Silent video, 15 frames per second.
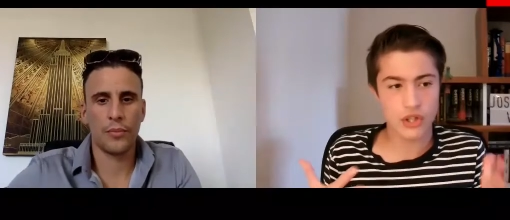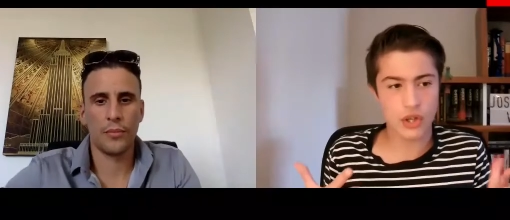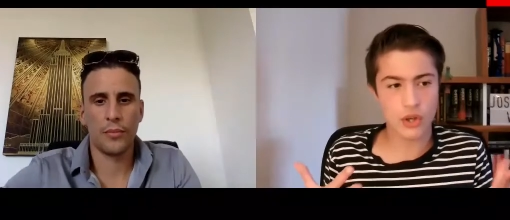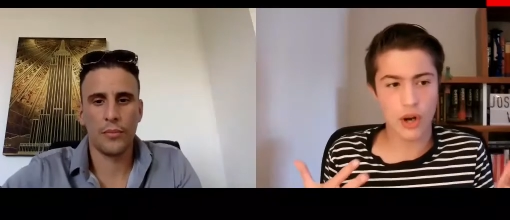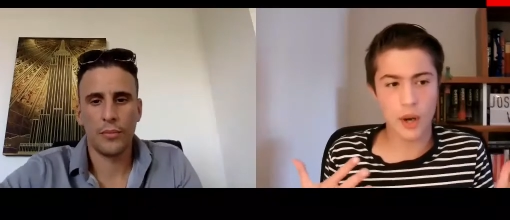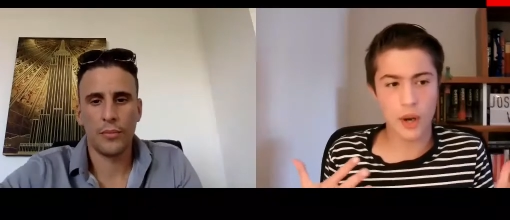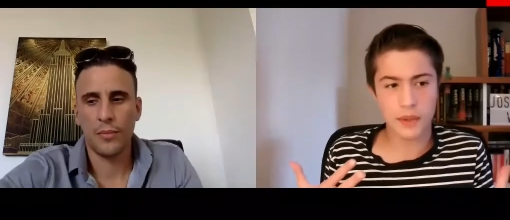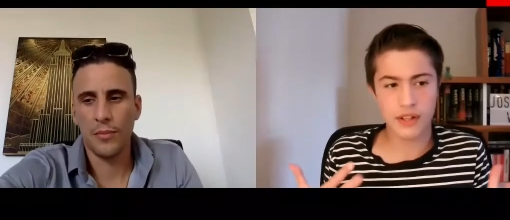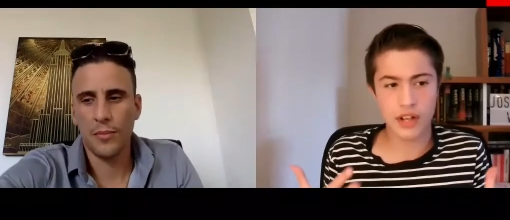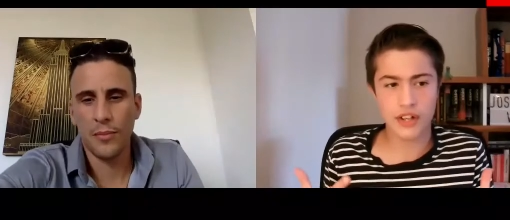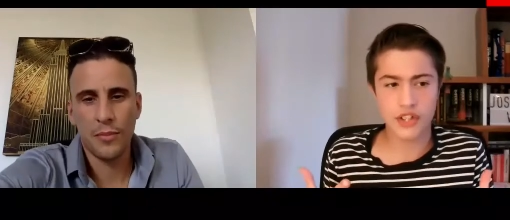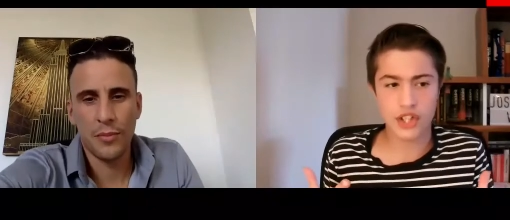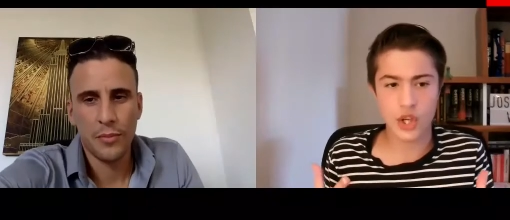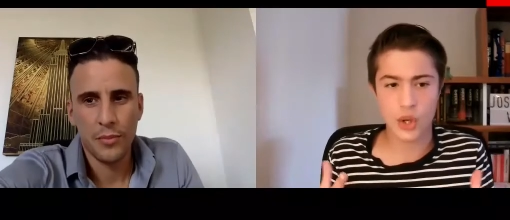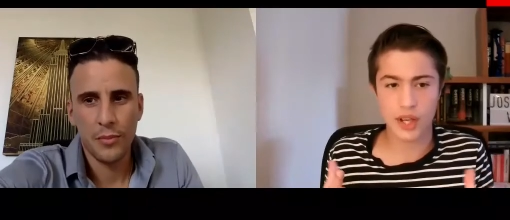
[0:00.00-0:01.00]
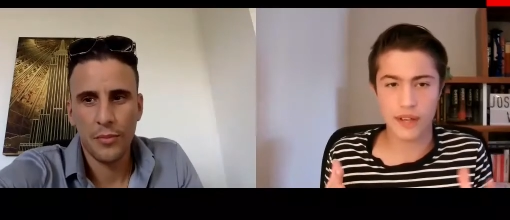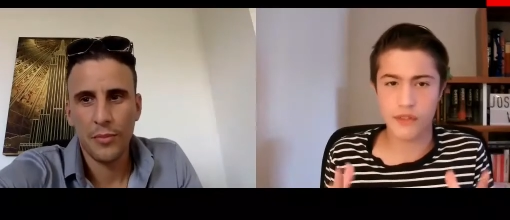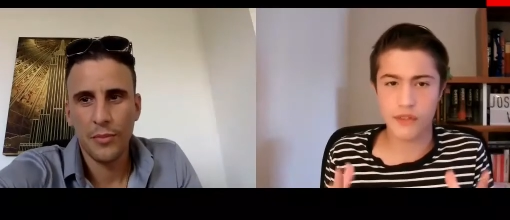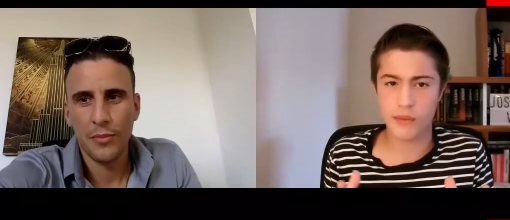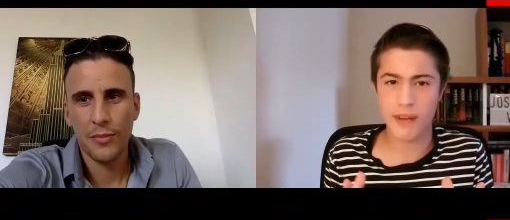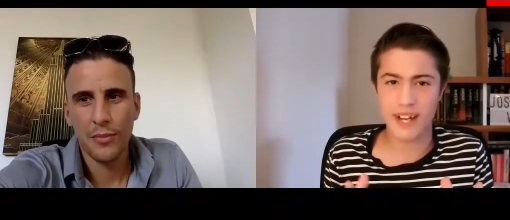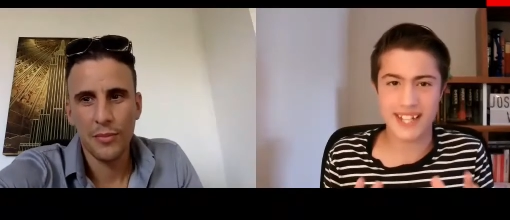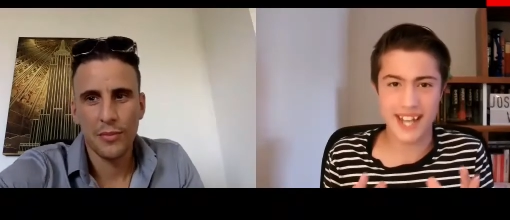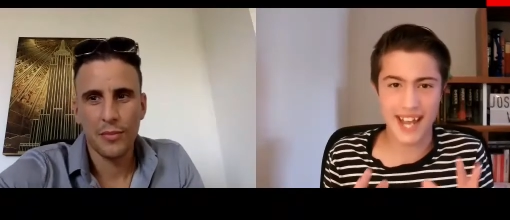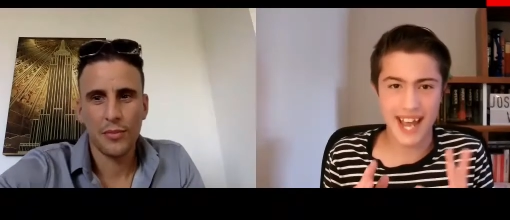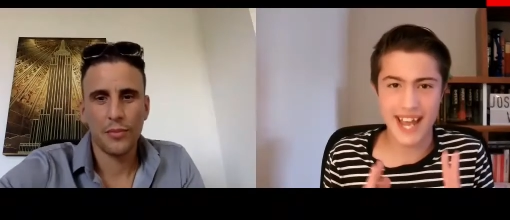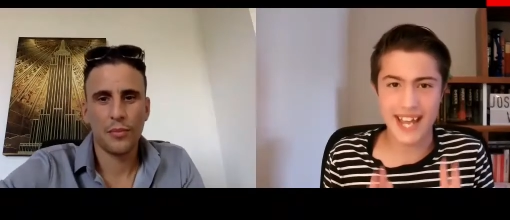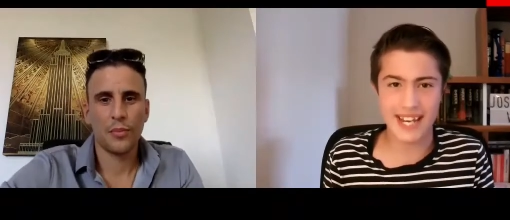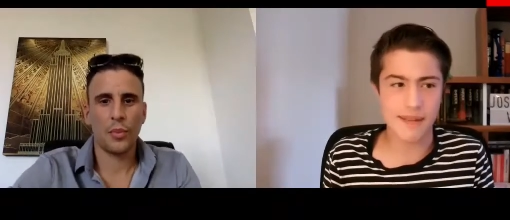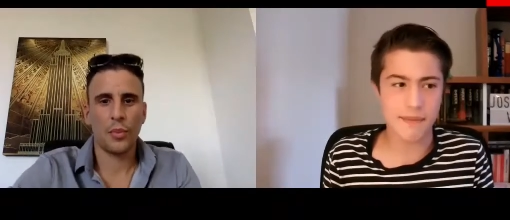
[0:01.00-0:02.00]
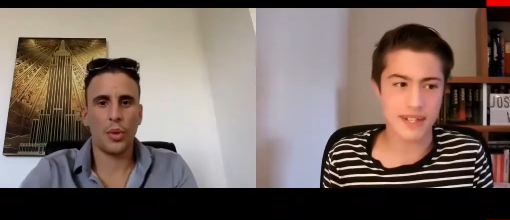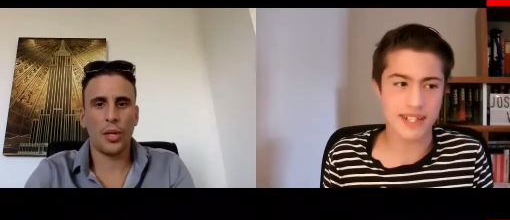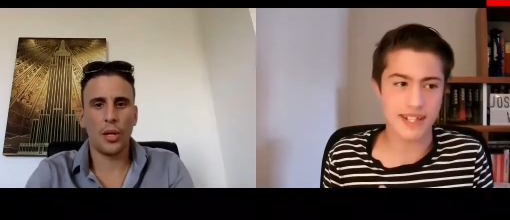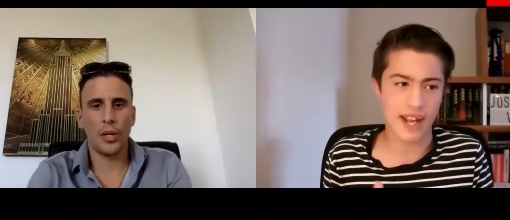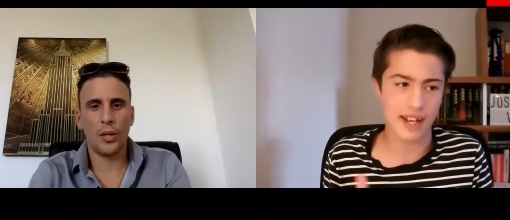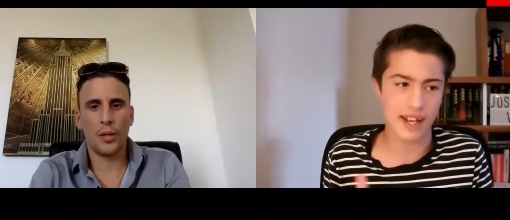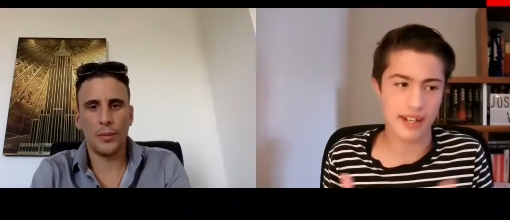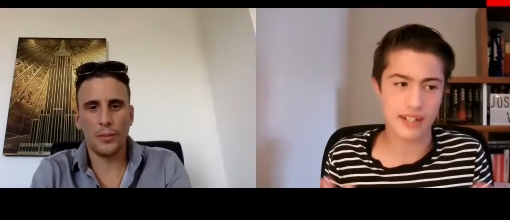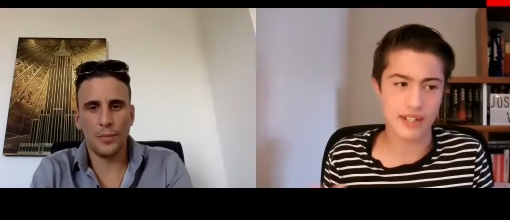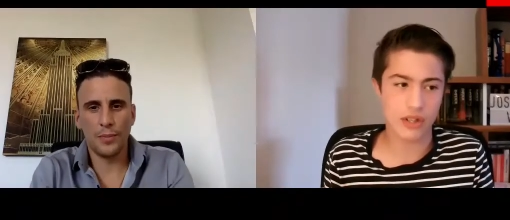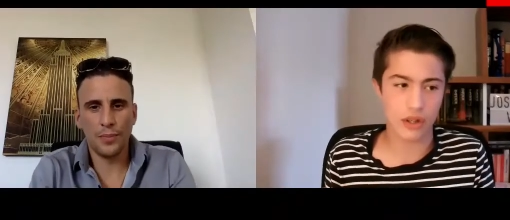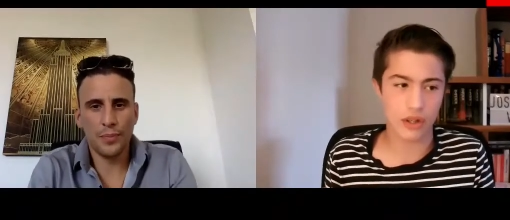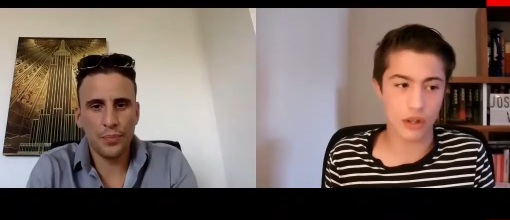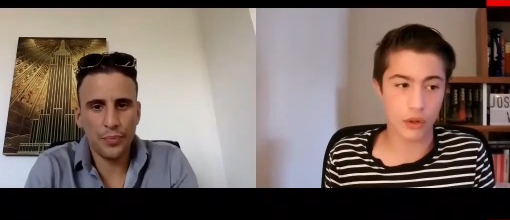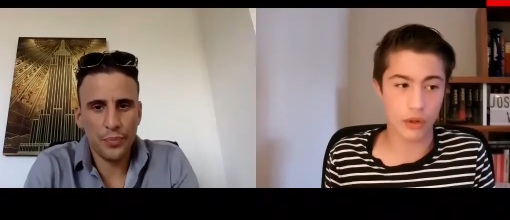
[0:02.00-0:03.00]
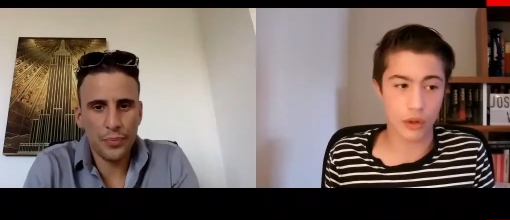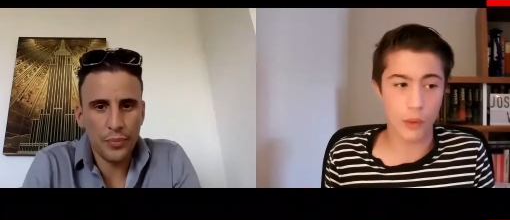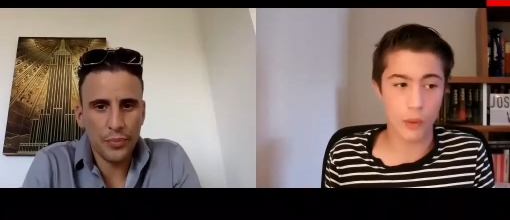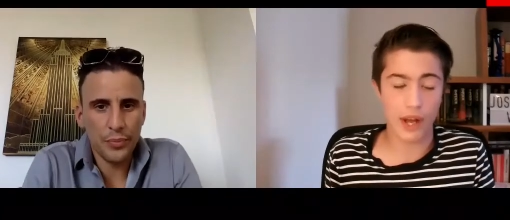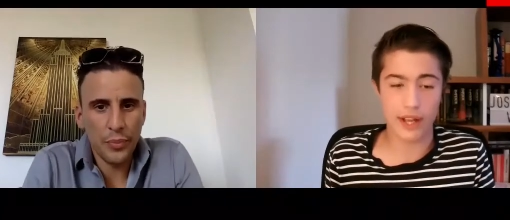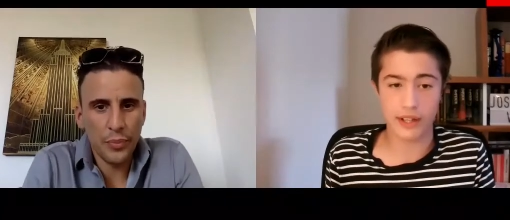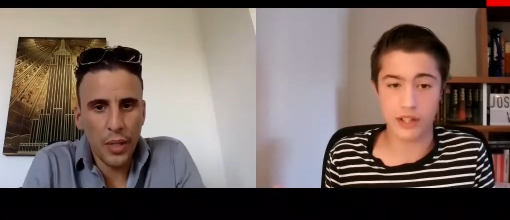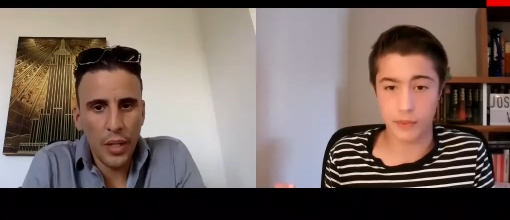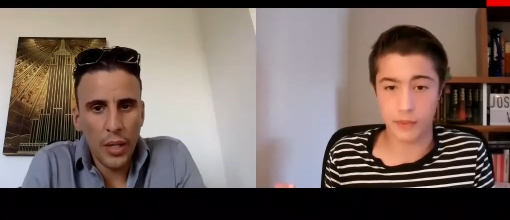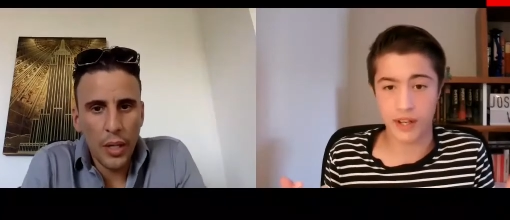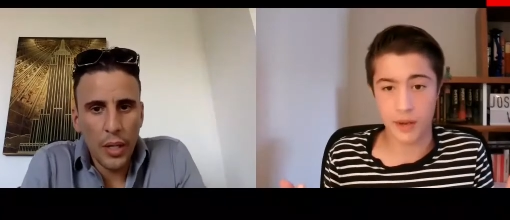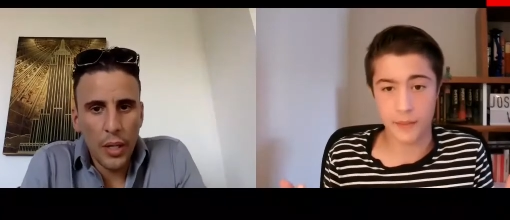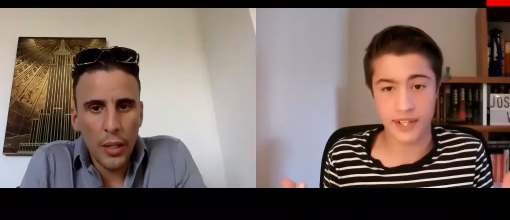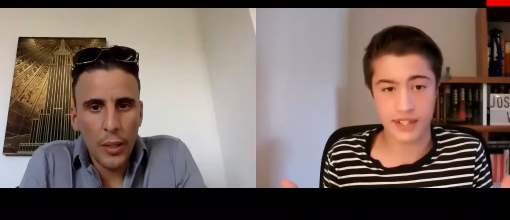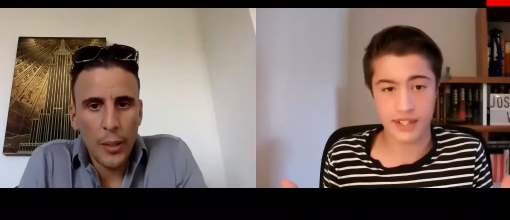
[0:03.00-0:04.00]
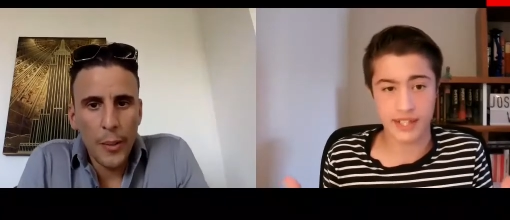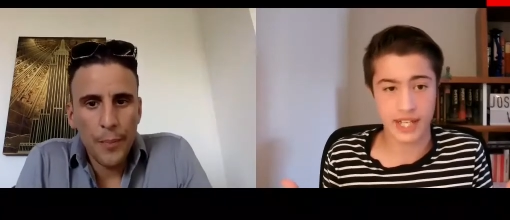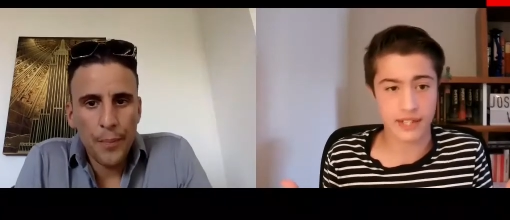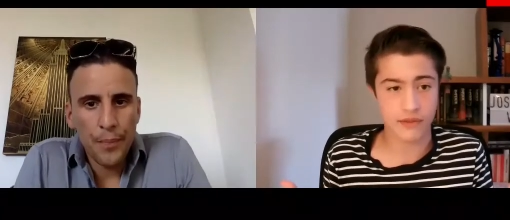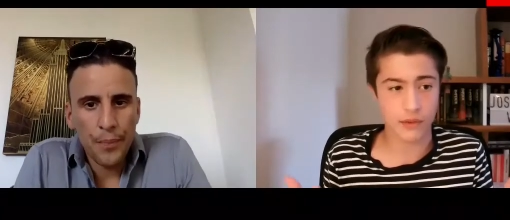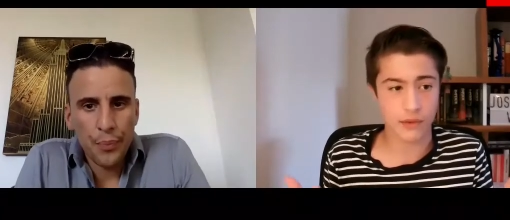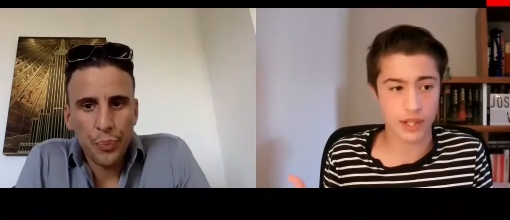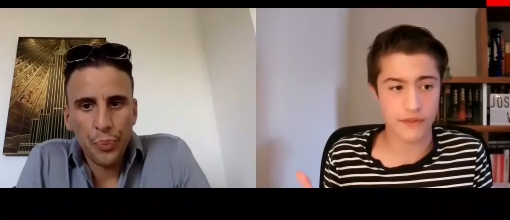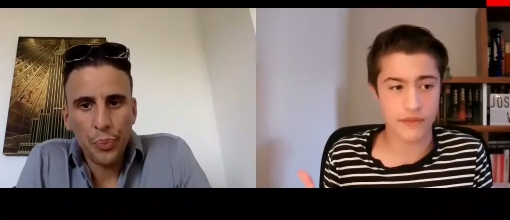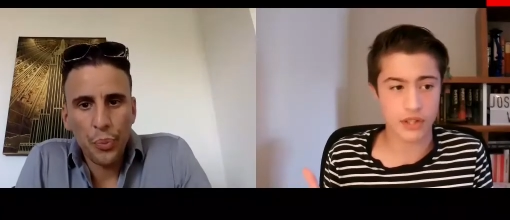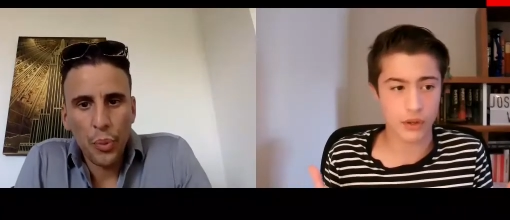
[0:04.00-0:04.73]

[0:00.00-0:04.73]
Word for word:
Speaker 1: So I would like to know if you made any mistakes on the way to becoming successful, and if